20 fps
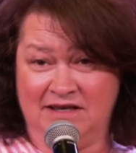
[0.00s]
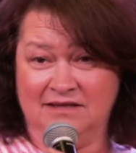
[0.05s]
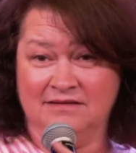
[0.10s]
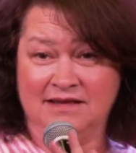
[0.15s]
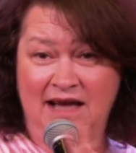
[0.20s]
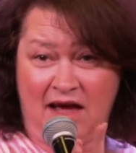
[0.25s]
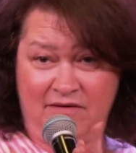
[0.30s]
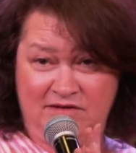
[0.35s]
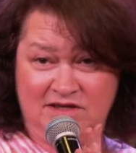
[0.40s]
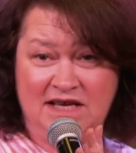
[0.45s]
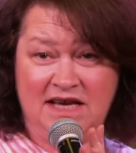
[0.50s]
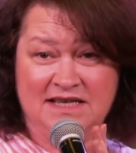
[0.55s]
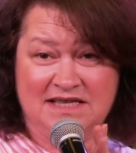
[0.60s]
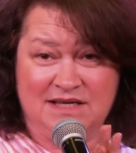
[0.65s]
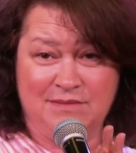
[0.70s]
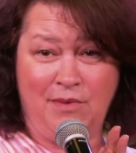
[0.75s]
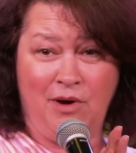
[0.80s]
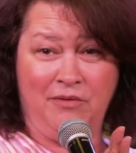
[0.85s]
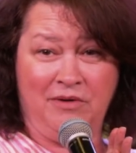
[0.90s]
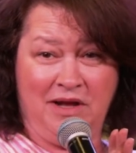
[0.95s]
gave a
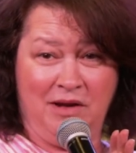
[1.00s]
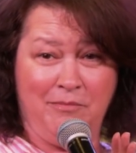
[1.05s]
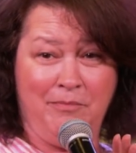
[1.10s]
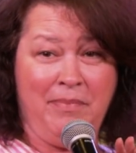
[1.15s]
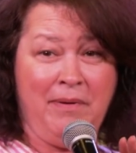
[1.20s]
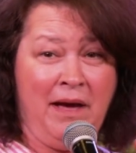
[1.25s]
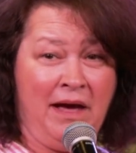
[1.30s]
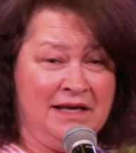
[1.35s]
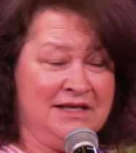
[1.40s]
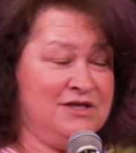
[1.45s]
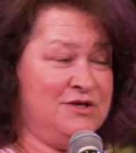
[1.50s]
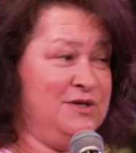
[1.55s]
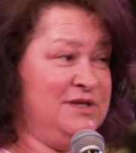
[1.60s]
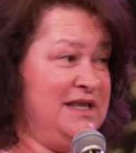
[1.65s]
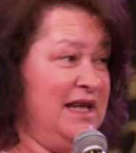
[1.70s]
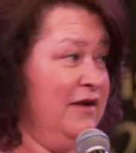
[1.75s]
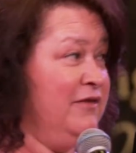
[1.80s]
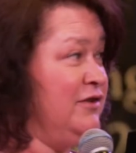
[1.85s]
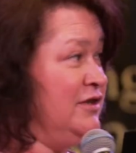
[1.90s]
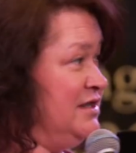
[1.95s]
testimony, and Pastor
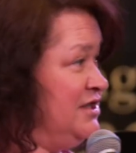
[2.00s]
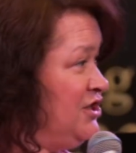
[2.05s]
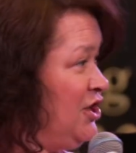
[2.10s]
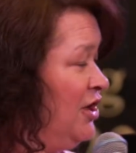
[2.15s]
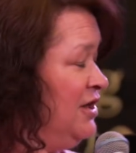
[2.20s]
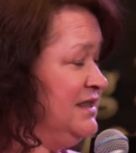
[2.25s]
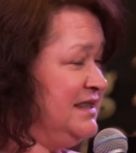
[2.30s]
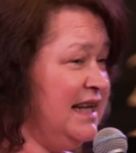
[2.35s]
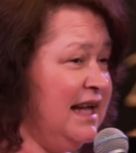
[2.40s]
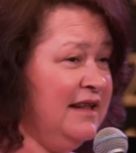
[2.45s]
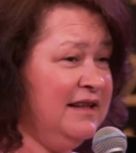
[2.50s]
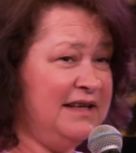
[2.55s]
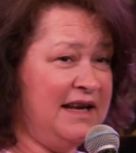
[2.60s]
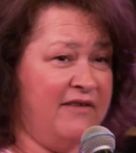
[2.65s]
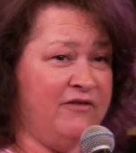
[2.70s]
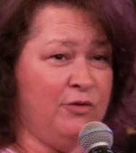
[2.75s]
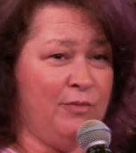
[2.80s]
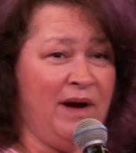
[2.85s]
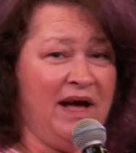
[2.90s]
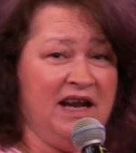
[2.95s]
said, start telling
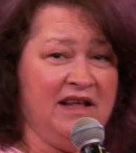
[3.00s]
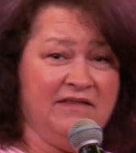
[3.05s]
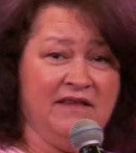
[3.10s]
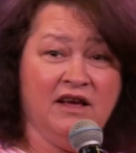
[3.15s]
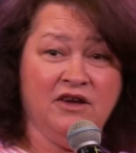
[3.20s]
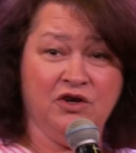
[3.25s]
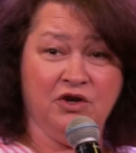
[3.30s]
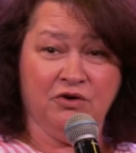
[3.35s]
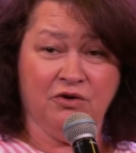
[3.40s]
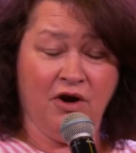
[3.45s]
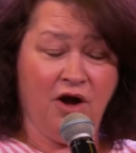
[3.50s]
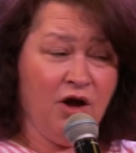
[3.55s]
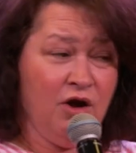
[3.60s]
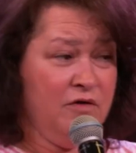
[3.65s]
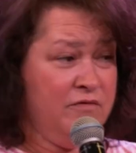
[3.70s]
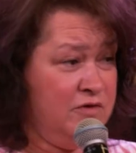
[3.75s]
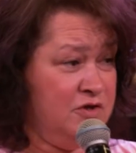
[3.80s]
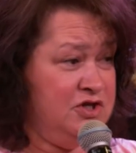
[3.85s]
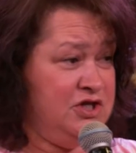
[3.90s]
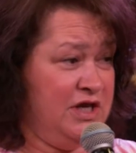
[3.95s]
everybody that you're
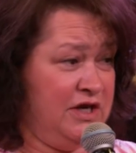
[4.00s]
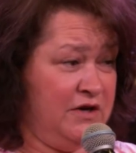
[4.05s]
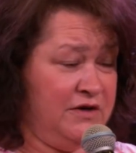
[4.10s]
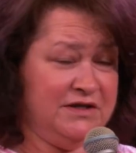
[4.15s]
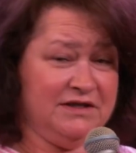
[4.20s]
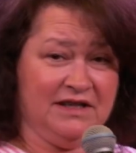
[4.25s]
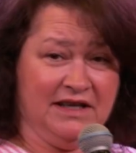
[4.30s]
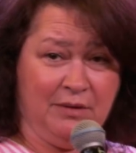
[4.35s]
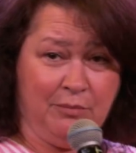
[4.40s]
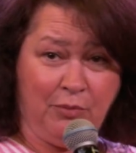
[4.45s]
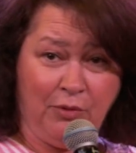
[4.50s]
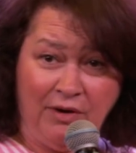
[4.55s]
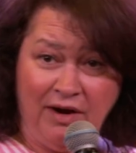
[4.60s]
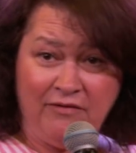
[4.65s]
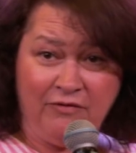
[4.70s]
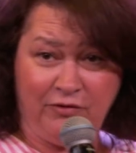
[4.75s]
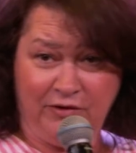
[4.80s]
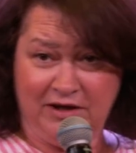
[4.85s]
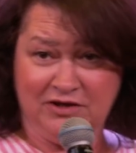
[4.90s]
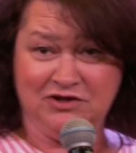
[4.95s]
over-generously,
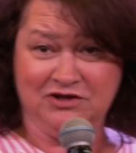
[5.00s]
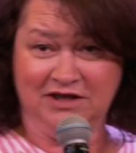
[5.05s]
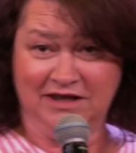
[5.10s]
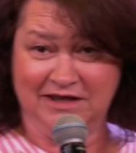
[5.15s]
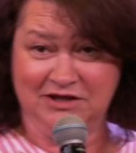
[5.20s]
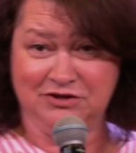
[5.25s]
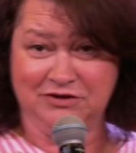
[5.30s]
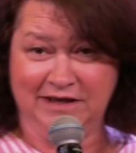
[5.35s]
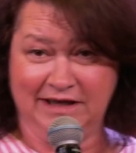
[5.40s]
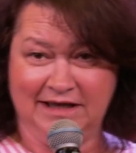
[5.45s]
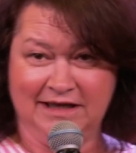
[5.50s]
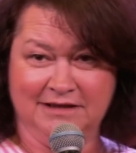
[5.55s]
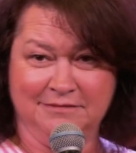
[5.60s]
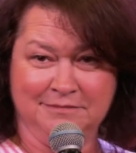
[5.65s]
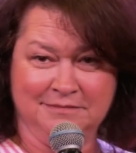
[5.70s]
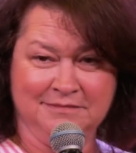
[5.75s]
preferentially treated.